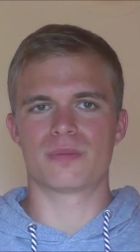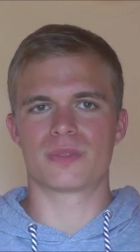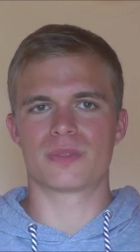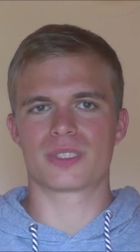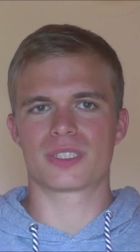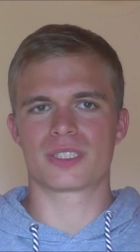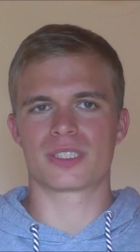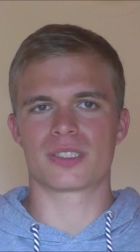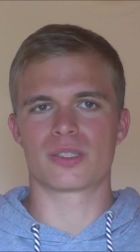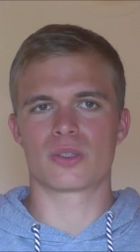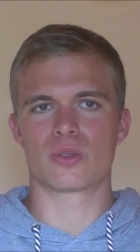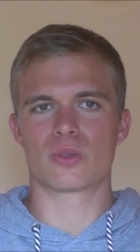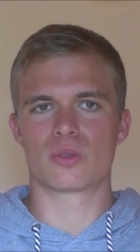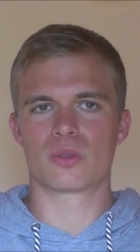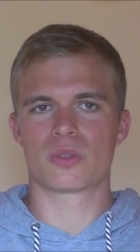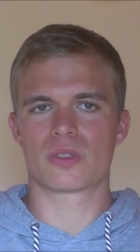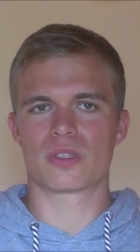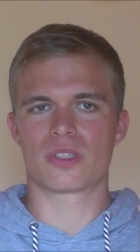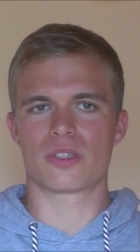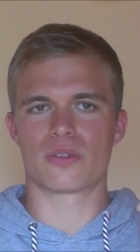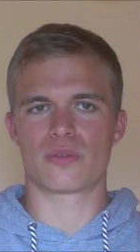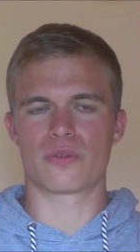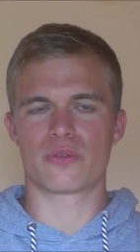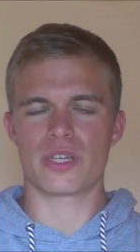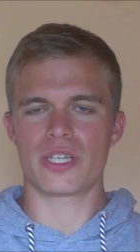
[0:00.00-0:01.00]
So
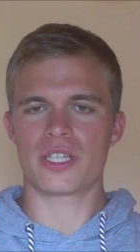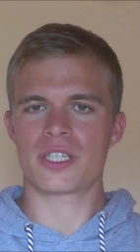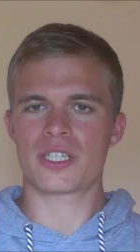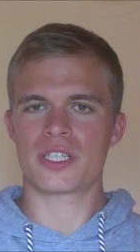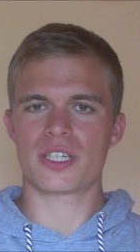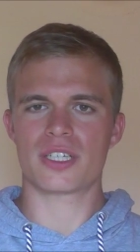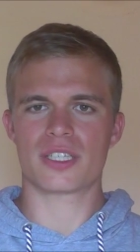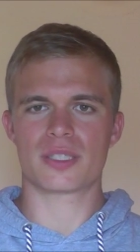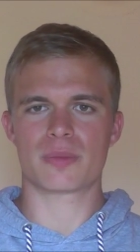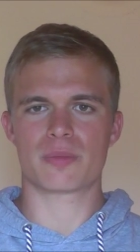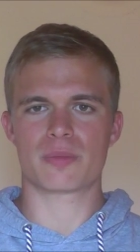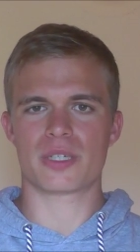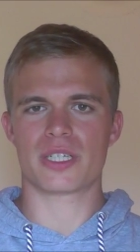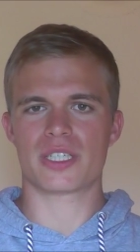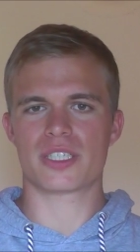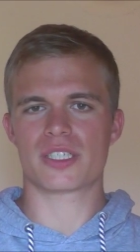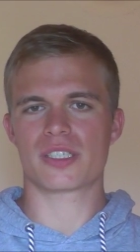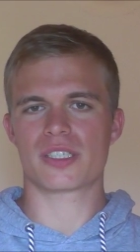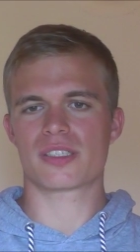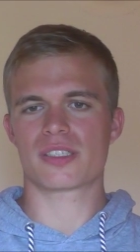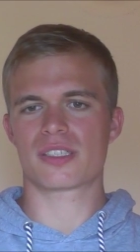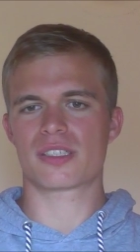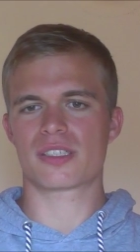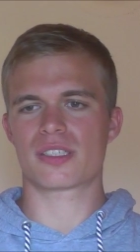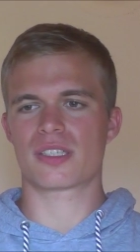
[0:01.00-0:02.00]
the facial
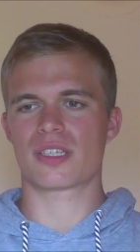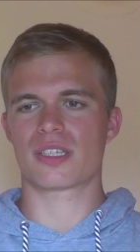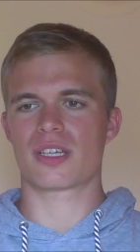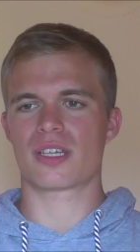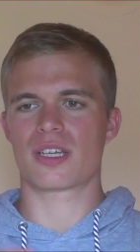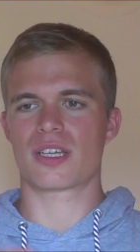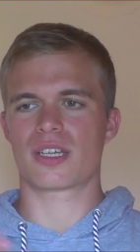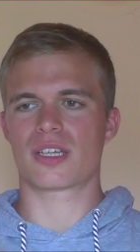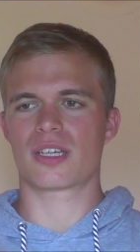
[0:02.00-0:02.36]
expressions